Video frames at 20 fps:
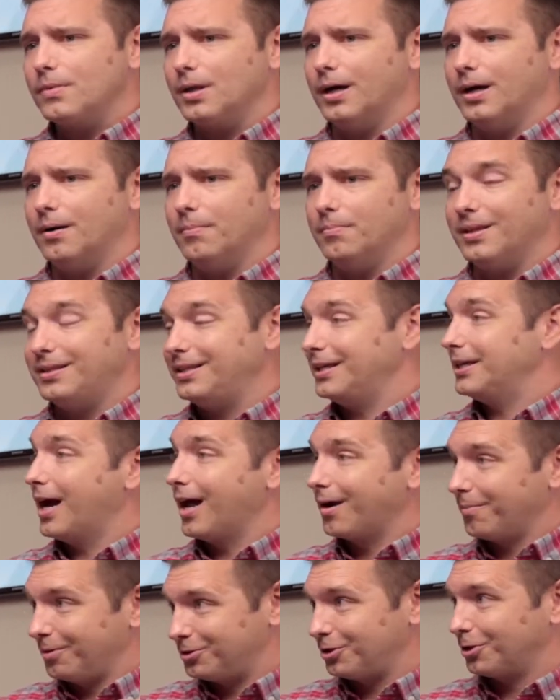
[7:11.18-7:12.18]
then the
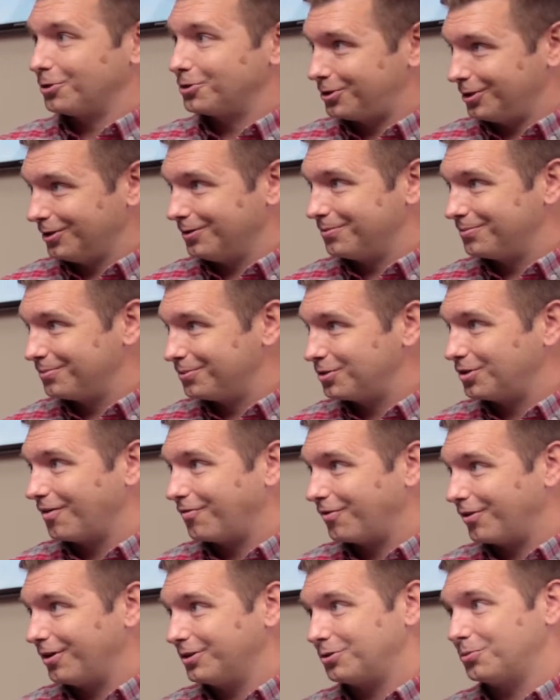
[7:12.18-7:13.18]
economy starts to
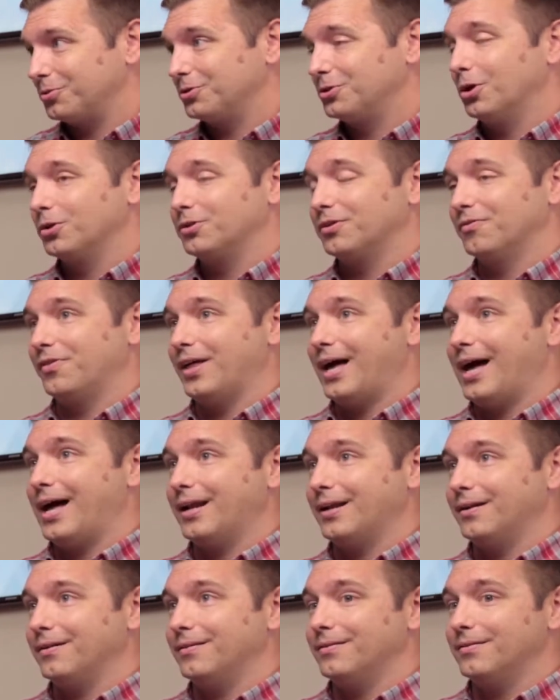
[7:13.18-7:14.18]
suffer as a result of that,
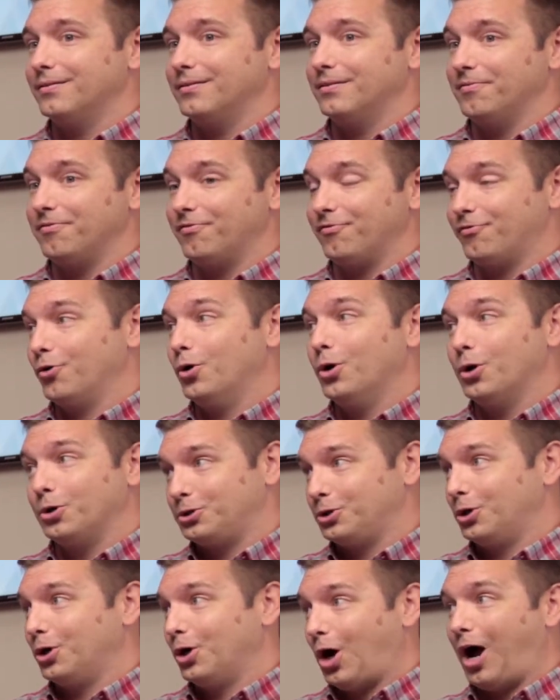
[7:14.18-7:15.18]
and the
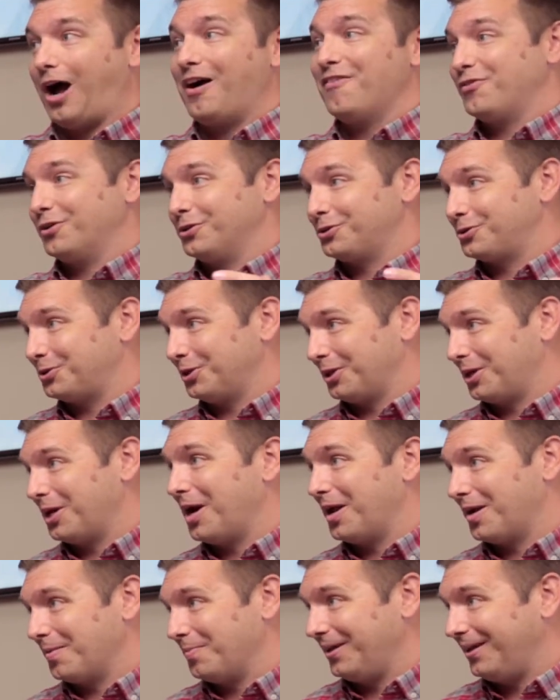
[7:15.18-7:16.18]
furniture office
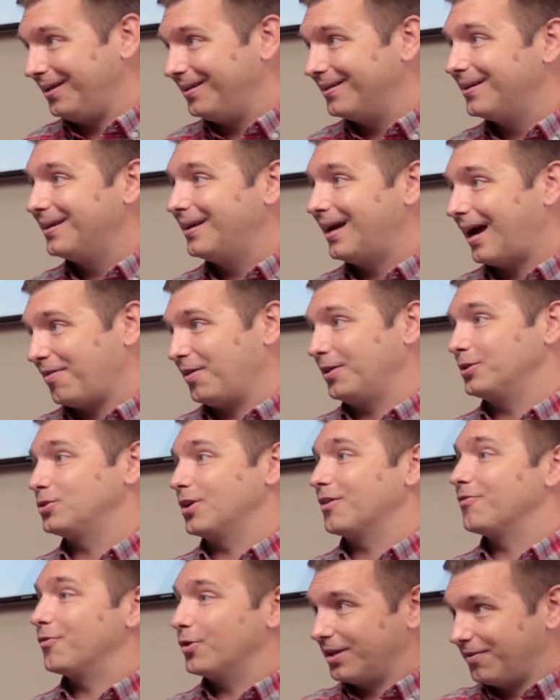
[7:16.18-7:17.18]
economy, I think,
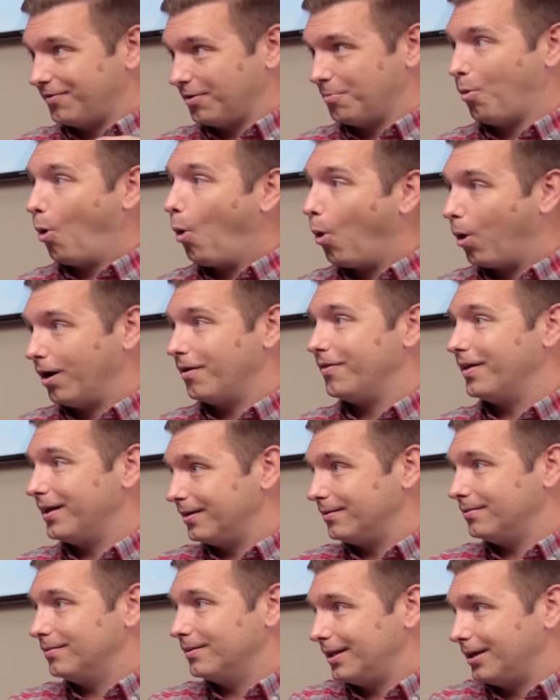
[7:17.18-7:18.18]
suffered even more
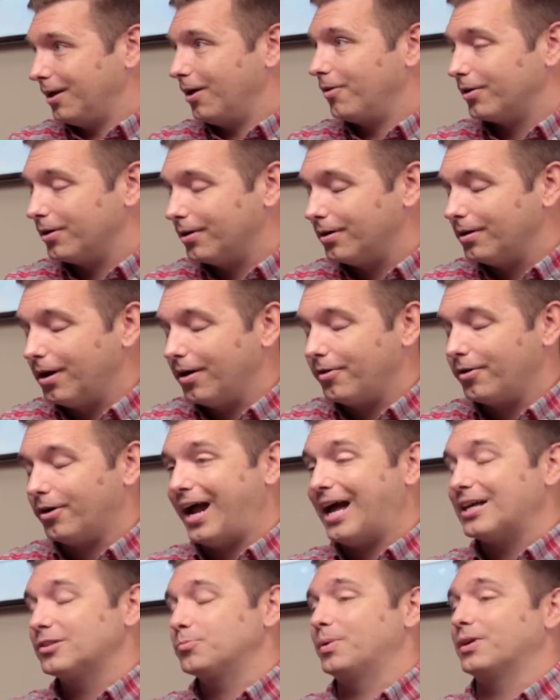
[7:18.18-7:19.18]
than other
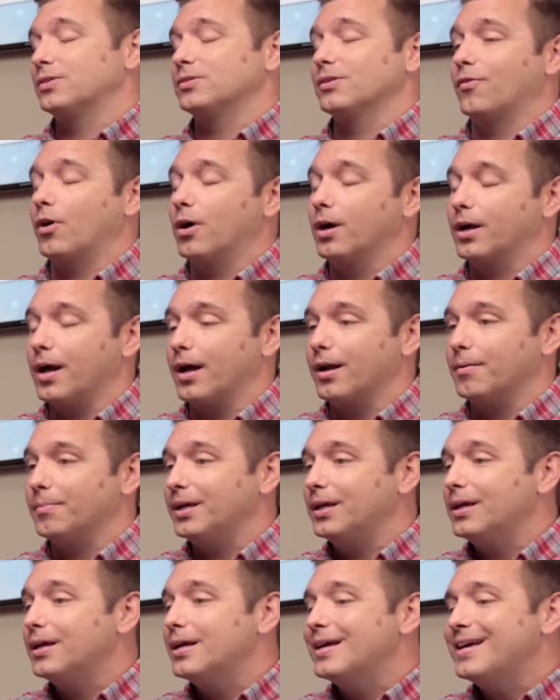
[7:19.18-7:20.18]
aspects of our
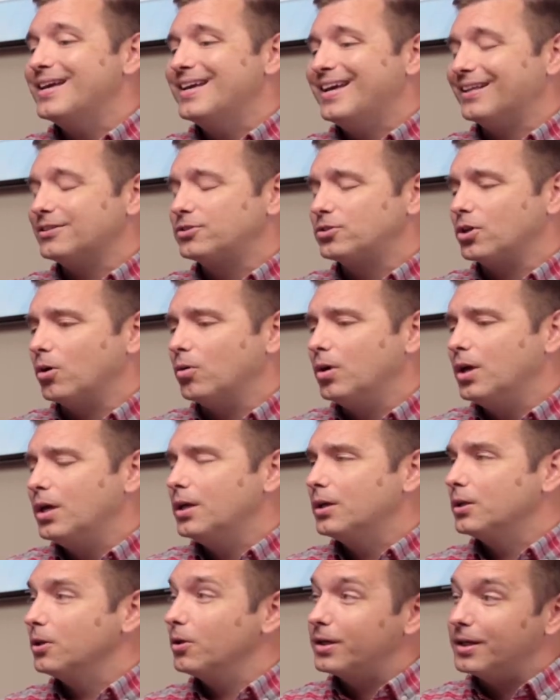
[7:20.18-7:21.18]
economy. And so
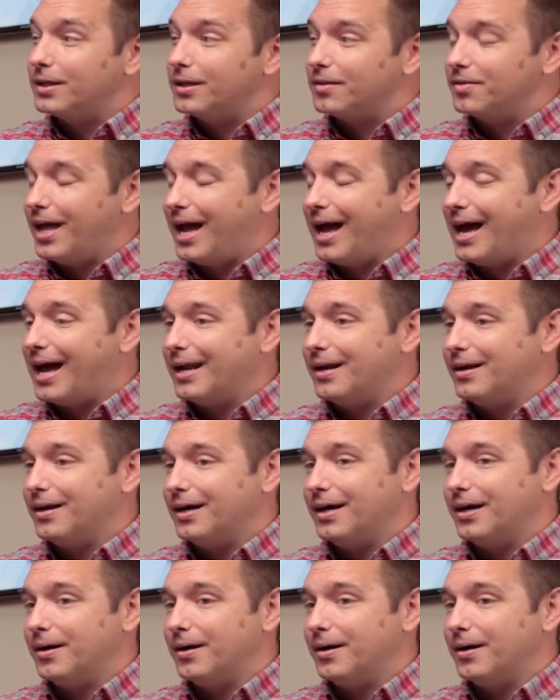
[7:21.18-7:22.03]
looking at that,